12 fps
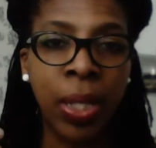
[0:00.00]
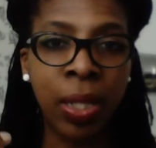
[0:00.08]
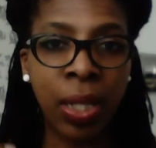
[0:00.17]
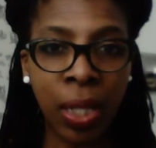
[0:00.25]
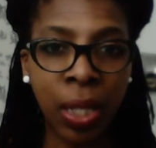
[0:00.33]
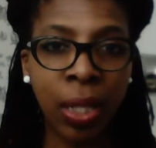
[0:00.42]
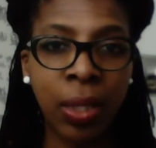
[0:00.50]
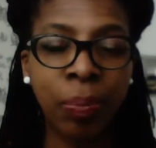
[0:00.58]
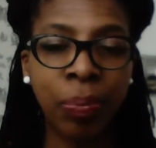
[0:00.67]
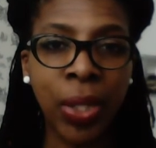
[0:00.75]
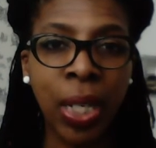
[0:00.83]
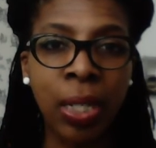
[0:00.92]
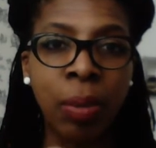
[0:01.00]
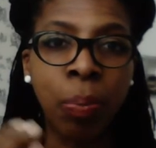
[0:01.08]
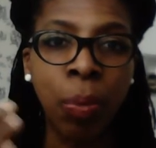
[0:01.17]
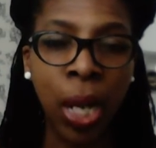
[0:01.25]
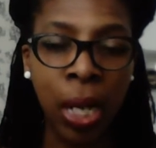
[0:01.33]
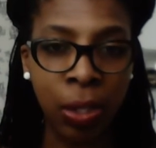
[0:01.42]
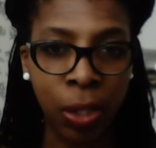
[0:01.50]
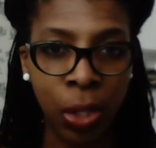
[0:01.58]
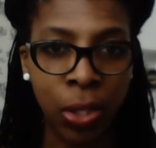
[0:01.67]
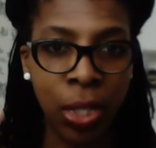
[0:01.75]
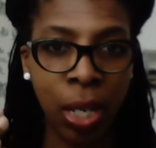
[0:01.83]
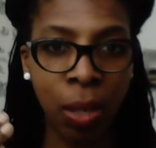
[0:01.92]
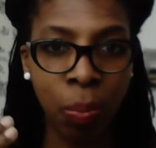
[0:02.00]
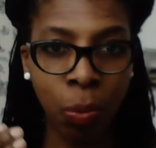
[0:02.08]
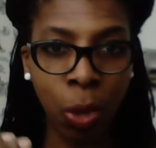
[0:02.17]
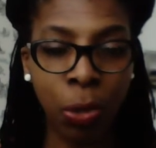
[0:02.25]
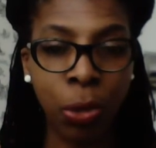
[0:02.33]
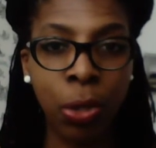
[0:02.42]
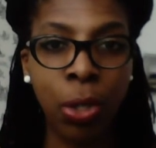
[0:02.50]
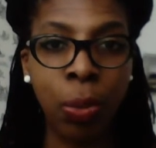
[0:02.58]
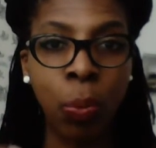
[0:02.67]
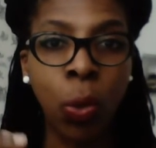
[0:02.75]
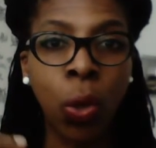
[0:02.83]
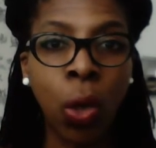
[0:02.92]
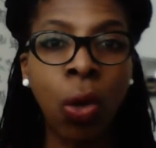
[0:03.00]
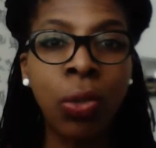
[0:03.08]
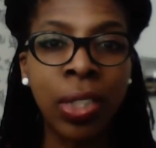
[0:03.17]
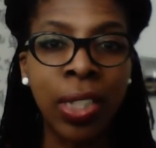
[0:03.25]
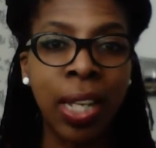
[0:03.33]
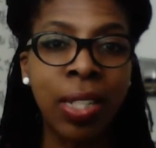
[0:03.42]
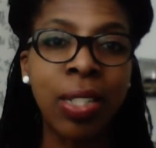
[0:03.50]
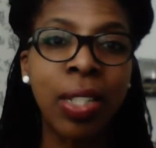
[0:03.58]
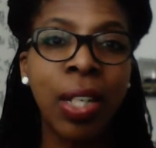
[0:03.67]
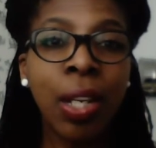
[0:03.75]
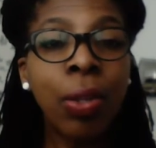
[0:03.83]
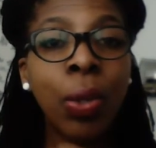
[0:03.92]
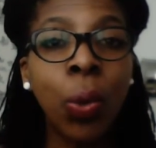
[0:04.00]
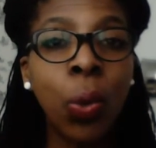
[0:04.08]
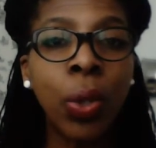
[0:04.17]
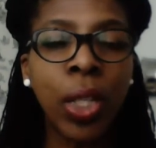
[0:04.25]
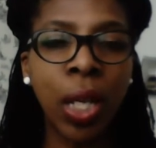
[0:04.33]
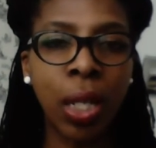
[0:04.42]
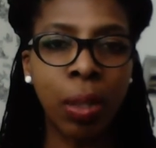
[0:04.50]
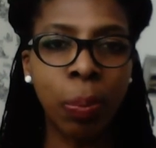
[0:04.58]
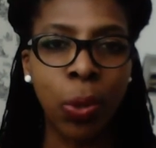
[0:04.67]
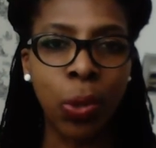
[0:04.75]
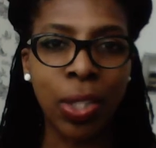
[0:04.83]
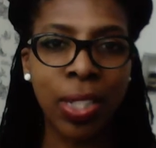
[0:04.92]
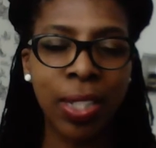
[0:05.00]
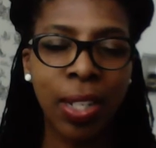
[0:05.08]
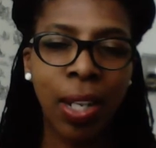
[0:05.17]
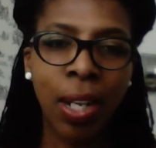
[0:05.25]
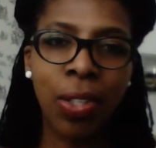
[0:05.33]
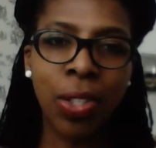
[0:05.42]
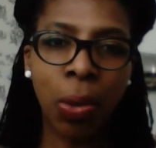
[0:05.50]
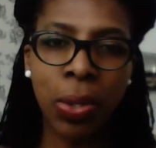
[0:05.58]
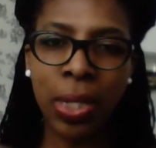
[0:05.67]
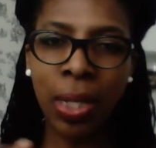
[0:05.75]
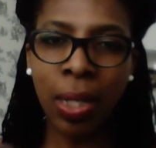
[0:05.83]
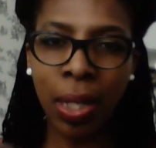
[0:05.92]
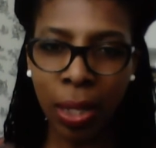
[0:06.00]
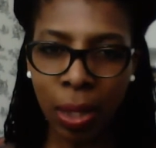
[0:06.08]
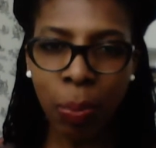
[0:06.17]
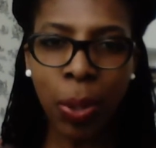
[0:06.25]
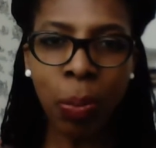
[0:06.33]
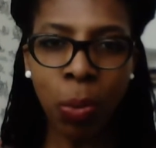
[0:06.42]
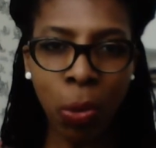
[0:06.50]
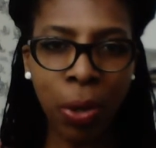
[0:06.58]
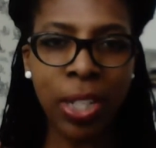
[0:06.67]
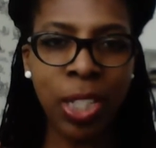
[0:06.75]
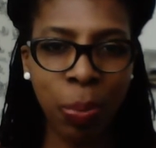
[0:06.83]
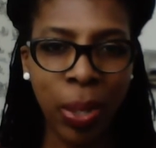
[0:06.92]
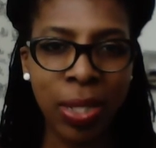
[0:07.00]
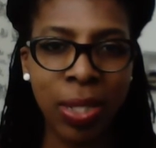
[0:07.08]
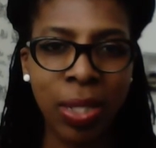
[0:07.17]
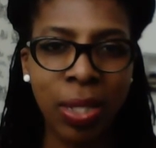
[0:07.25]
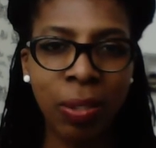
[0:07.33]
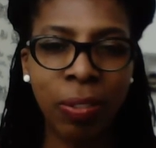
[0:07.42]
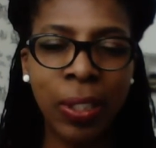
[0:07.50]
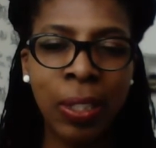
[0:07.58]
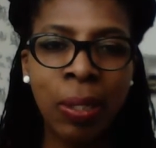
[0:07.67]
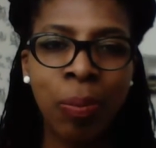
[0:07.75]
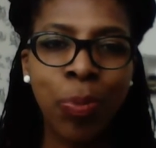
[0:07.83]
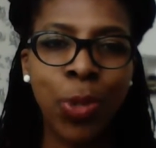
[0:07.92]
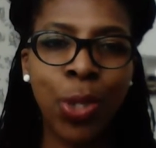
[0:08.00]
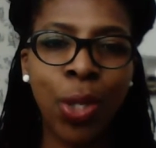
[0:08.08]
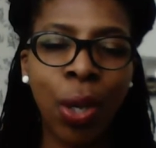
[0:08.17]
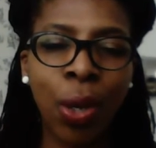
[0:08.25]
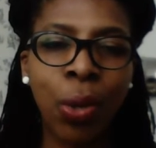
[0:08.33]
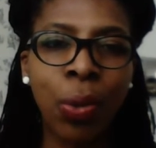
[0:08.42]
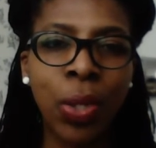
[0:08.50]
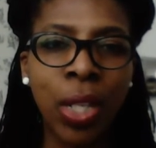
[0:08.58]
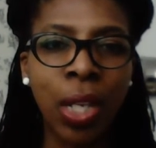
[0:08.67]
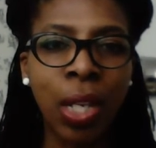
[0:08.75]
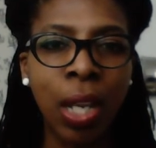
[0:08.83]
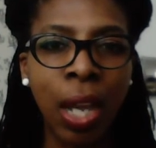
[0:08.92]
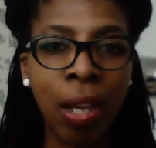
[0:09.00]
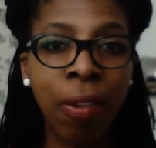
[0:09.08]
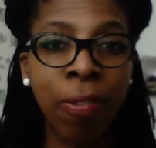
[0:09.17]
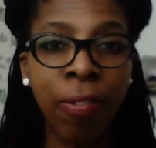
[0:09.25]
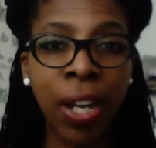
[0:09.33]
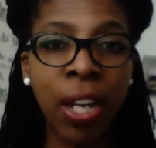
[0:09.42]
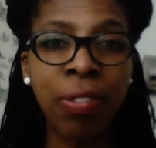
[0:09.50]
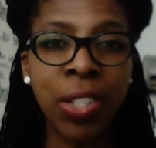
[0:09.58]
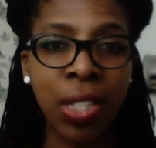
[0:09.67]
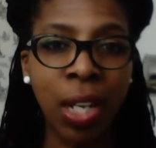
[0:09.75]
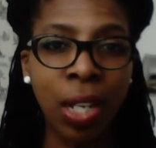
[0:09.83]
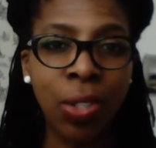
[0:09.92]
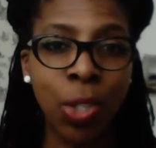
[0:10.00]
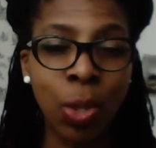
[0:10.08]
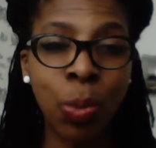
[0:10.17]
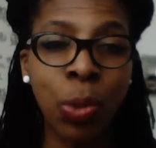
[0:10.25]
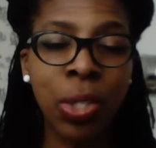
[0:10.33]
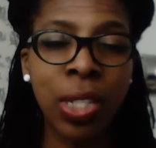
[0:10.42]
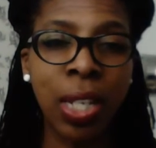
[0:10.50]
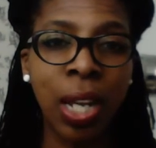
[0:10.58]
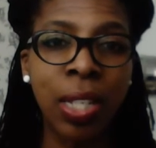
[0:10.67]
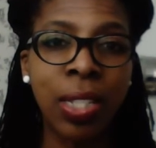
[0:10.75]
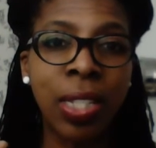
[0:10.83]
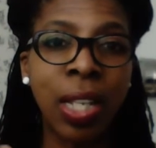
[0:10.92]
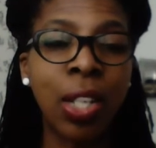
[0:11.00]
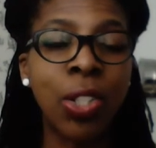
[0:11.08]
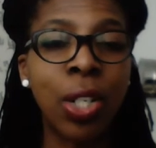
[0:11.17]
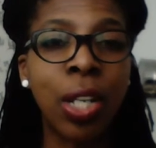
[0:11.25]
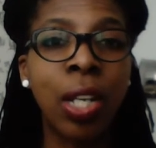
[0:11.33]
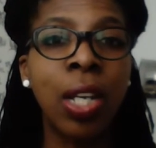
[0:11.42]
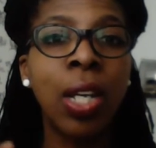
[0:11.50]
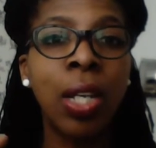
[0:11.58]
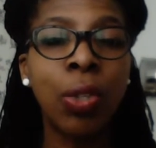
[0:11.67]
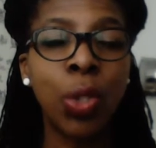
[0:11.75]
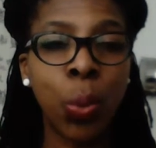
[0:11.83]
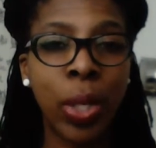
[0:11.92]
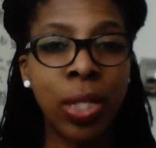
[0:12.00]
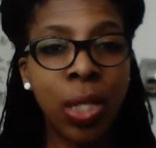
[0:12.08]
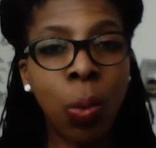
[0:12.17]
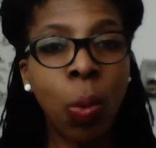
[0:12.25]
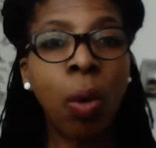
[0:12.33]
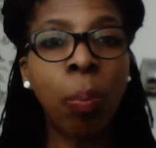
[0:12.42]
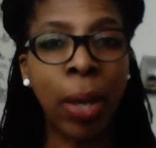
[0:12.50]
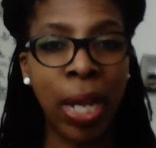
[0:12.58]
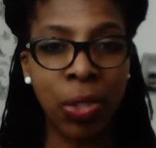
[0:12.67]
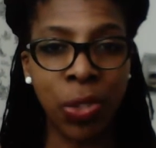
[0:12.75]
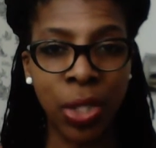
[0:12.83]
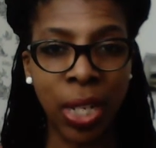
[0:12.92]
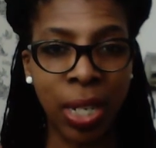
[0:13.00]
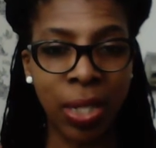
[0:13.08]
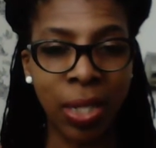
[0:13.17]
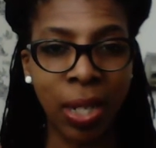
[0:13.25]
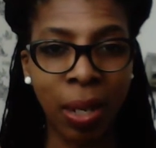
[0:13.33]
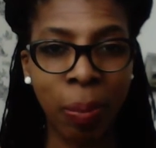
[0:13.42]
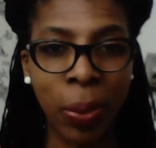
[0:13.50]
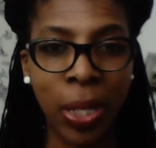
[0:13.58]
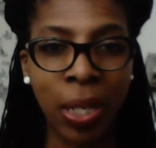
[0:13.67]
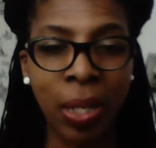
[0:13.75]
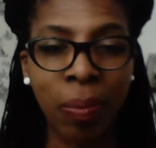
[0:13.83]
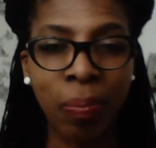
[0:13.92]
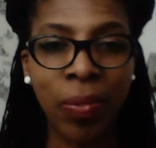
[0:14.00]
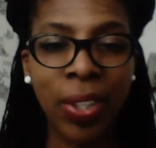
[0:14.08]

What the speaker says: thicker and contain 1/3 more content than all the other books. So it's a little bit more expensive. So the A5 size, a small size, is actually £21.99p,